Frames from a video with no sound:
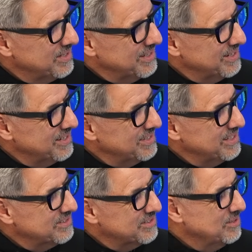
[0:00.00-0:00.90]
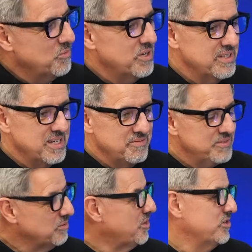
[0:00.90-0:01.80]
And I think somewhat they
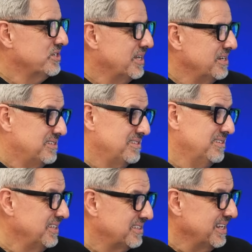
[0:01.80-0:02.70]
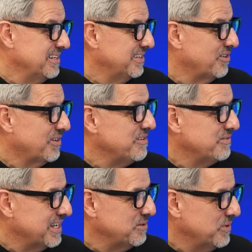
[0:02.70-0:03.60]
feel marginalized to an extent in their life
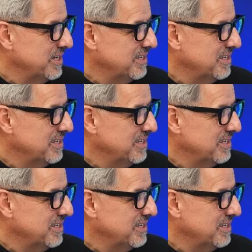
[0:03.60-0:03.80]
anyway.